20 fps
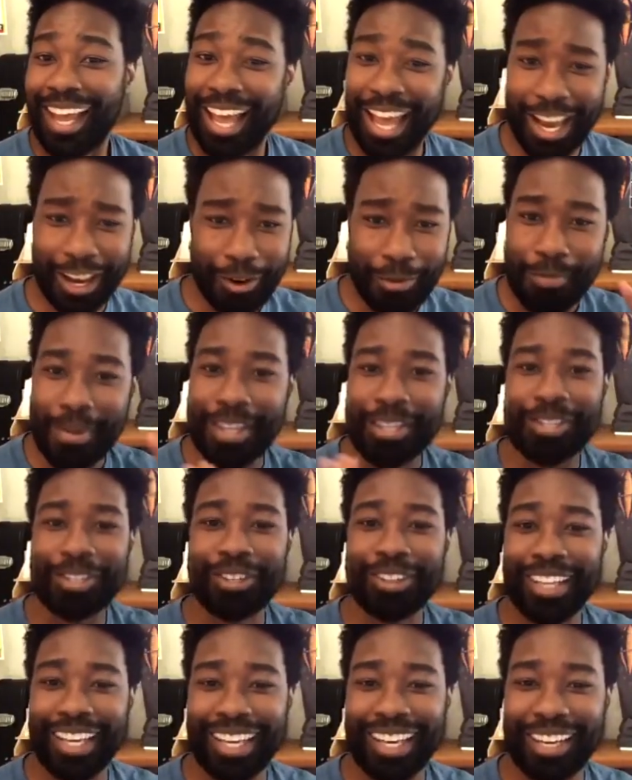Okay,
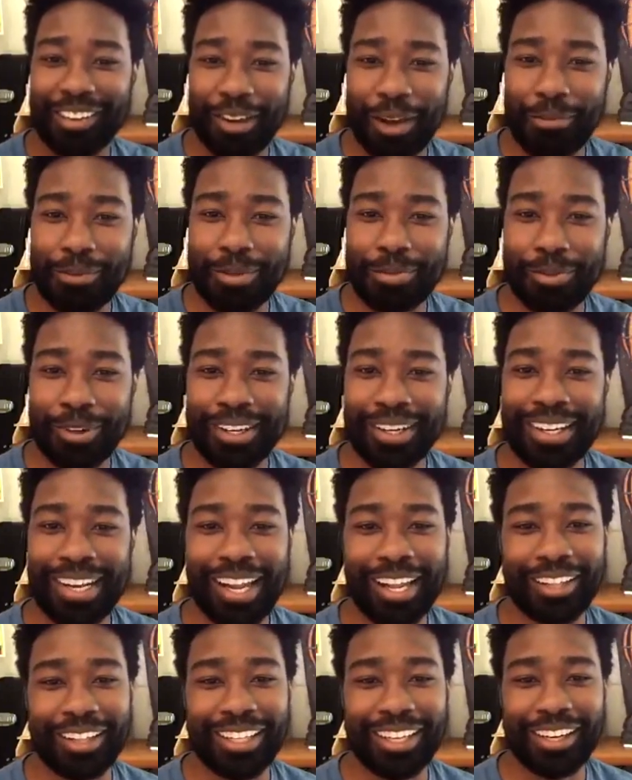cool. Thank you.
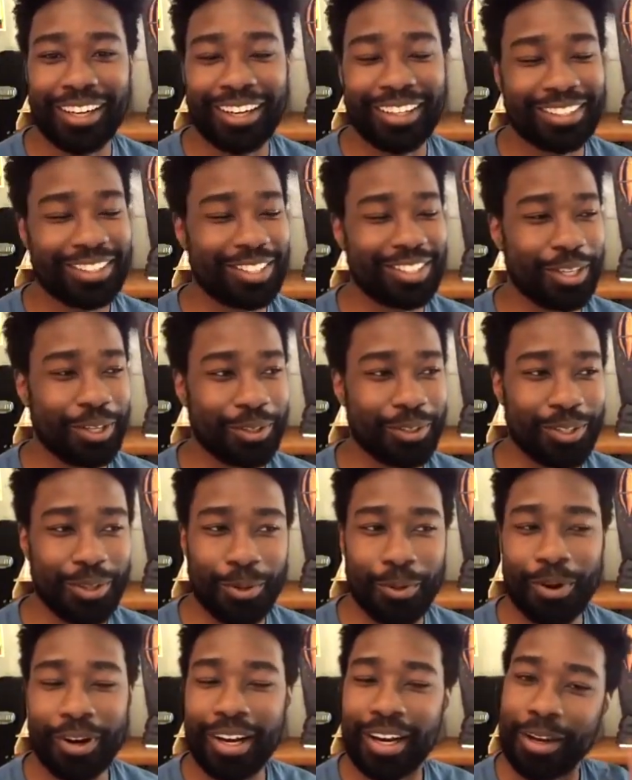out here, so
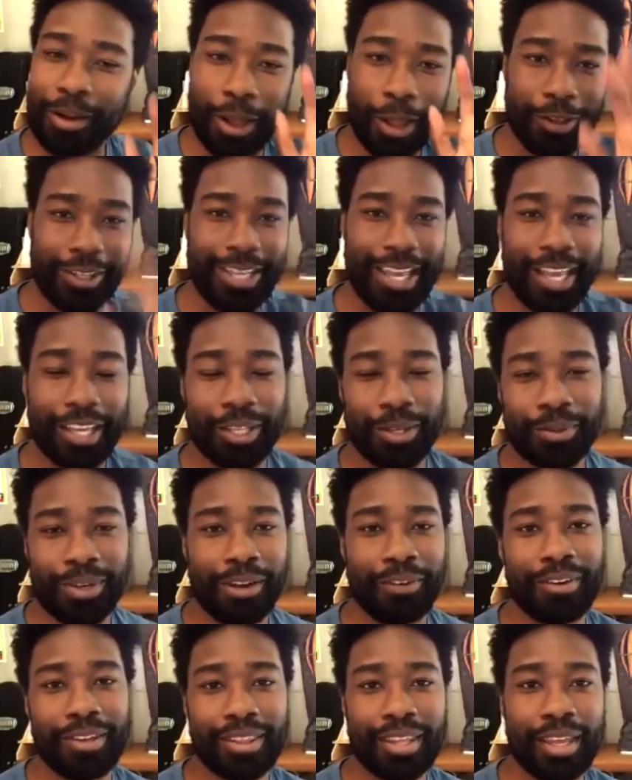don't worry, I'll tag you and
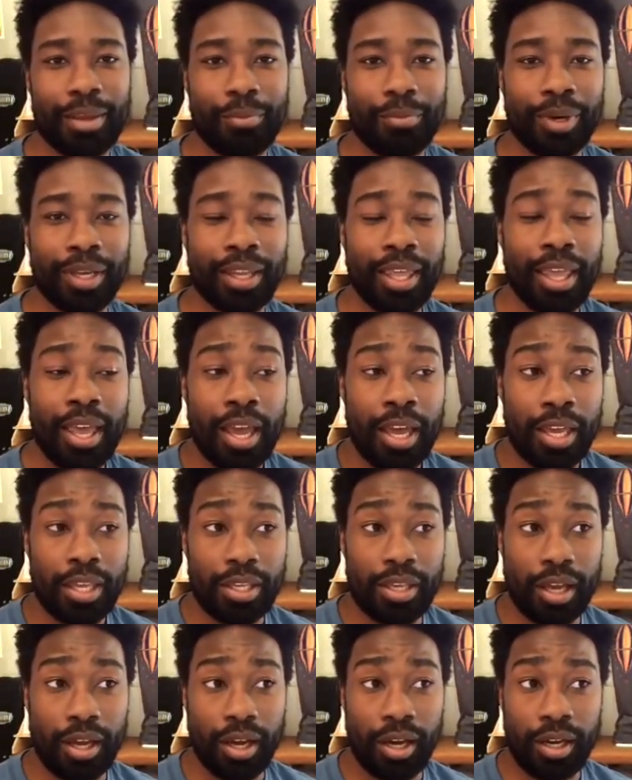everything. But
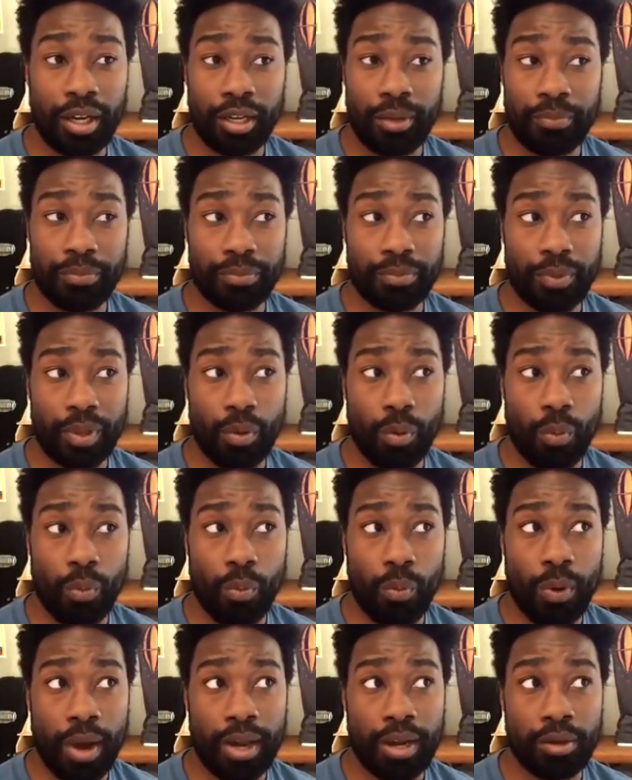yeah, okay. Um,
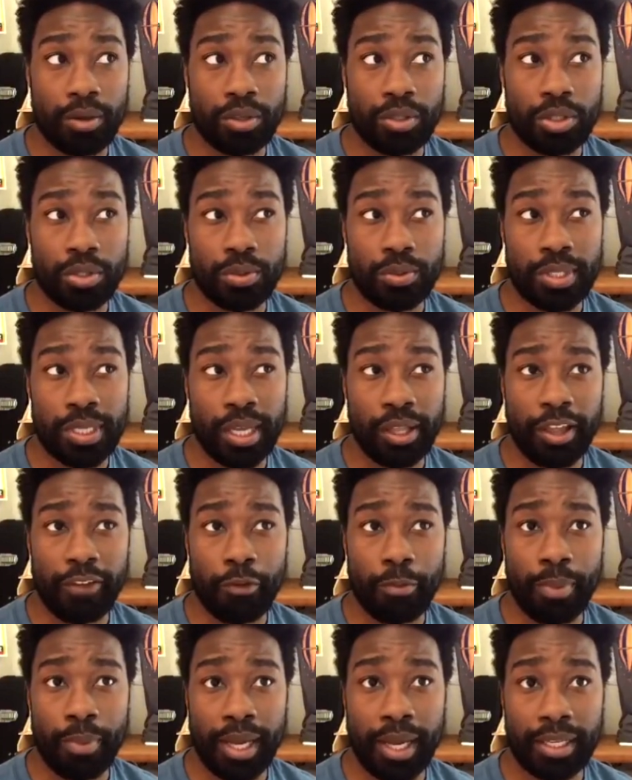why don't you tell
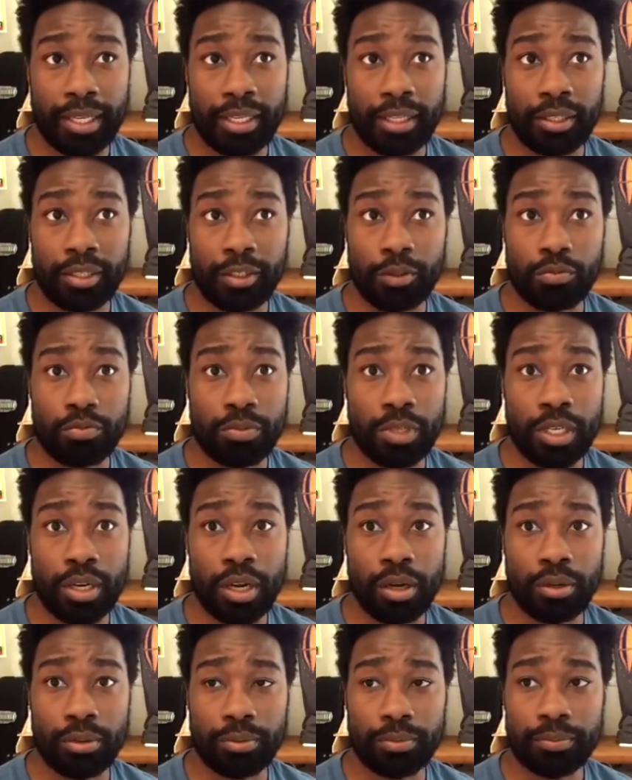everybody, you
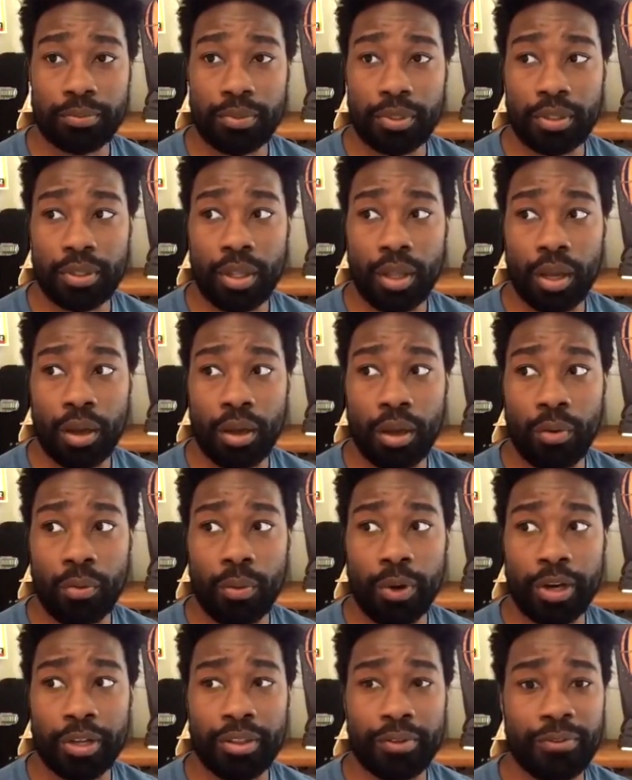know, uh,
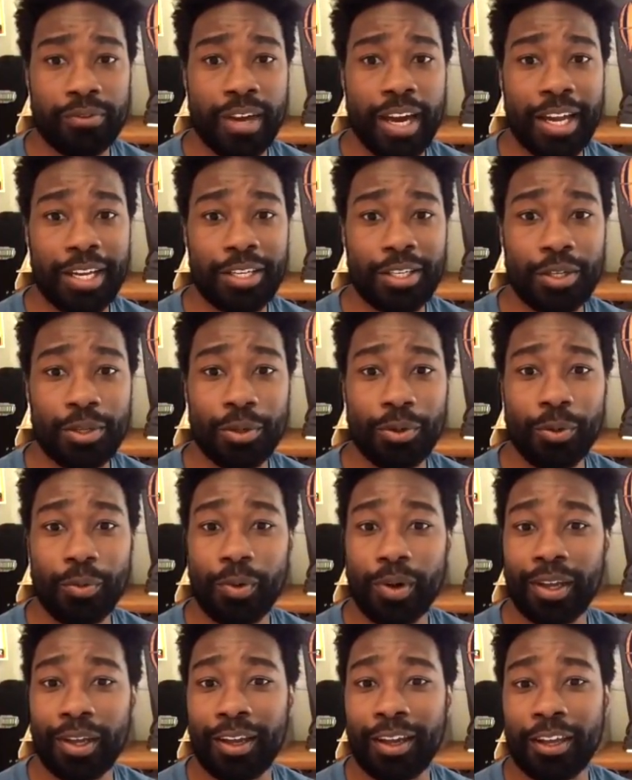where to find you,
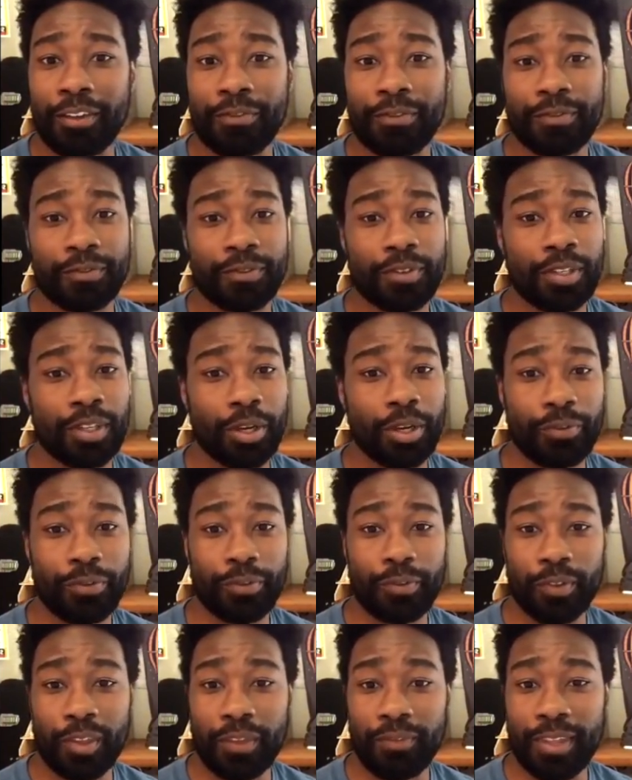uh, if, you know,
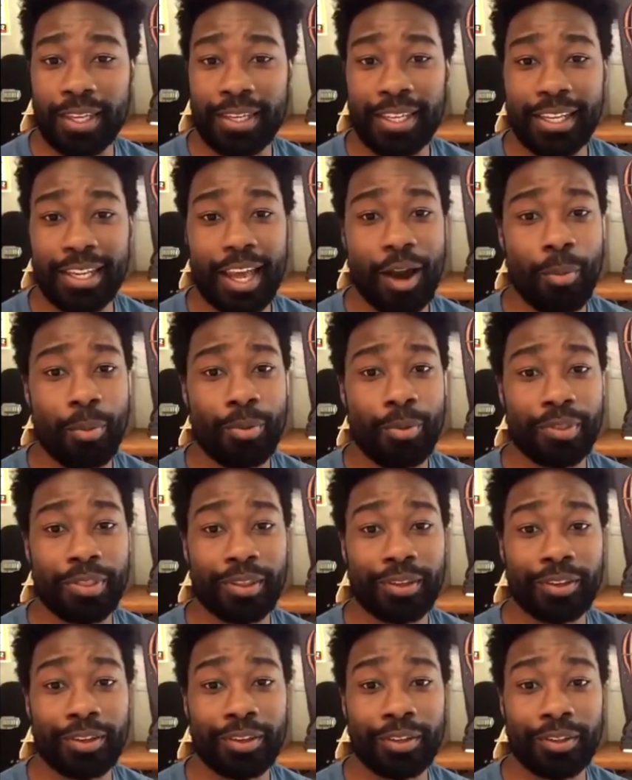if they need help with
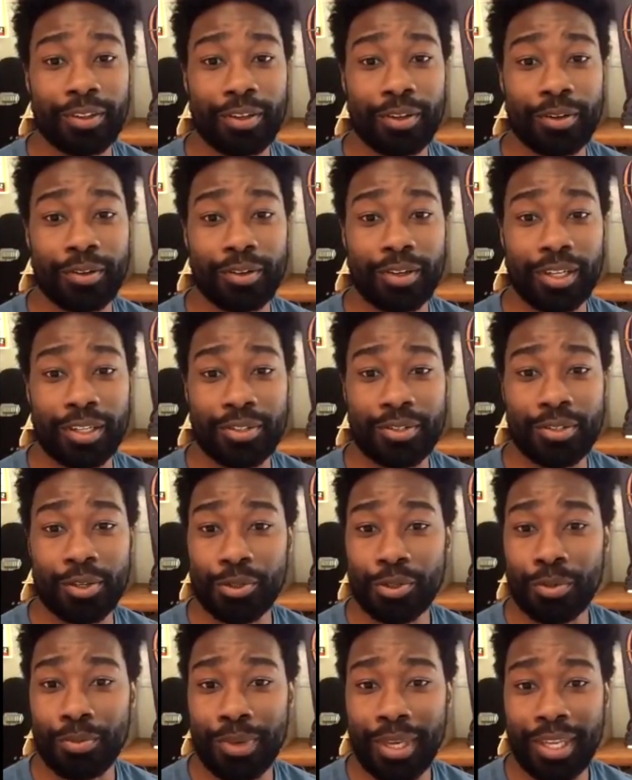their their uh,
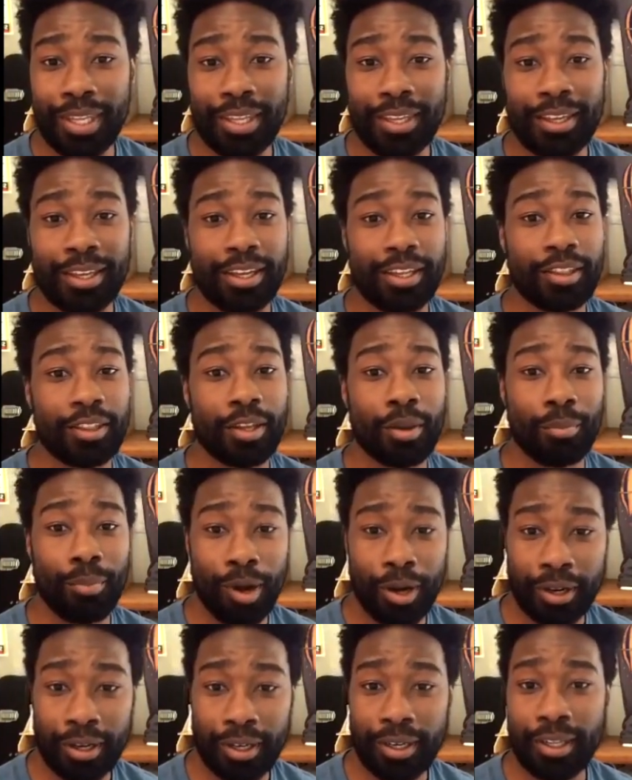social media and their
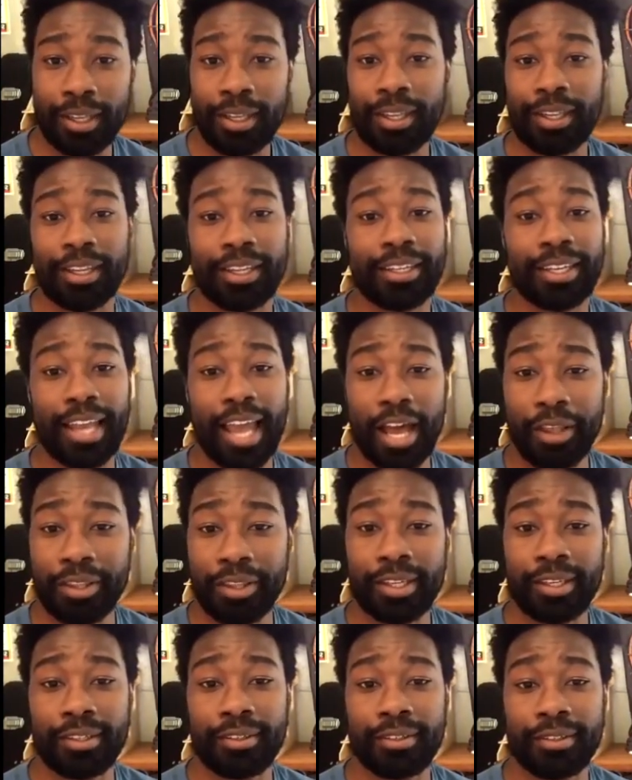marketing, and how
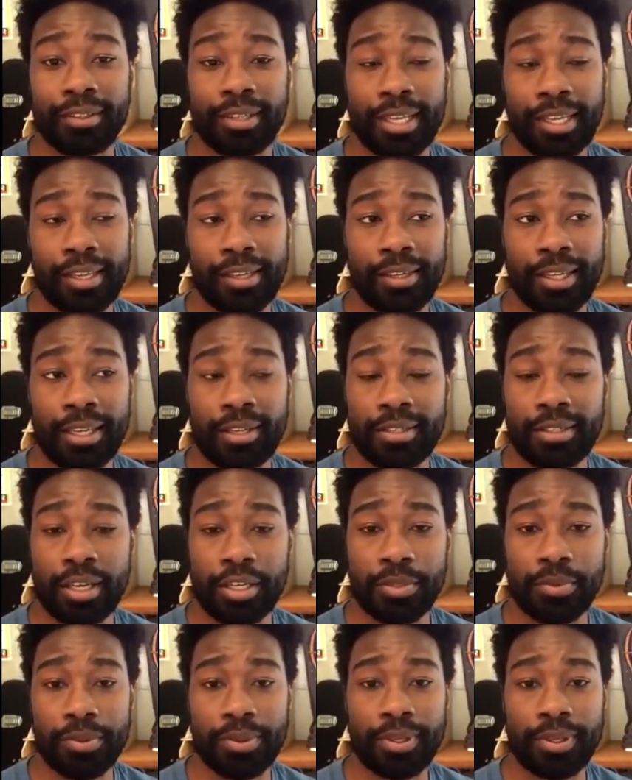they they can get in
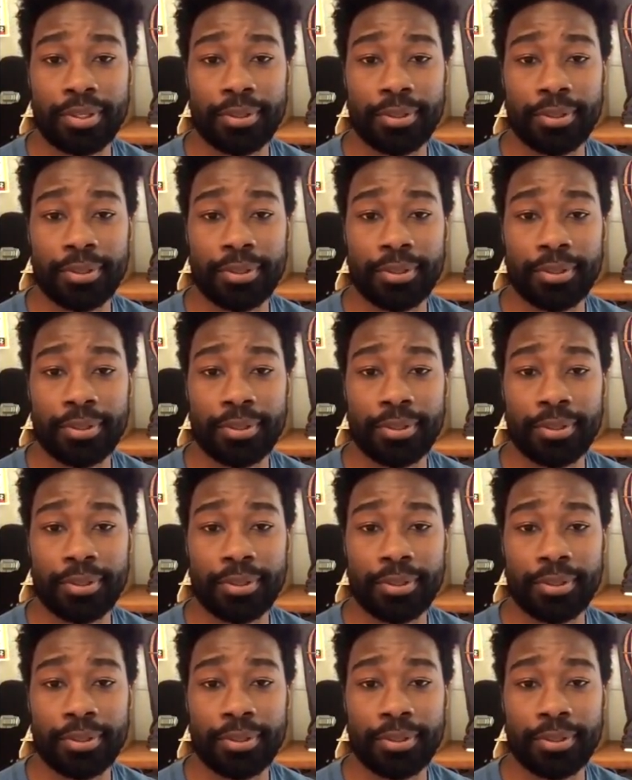touch with you.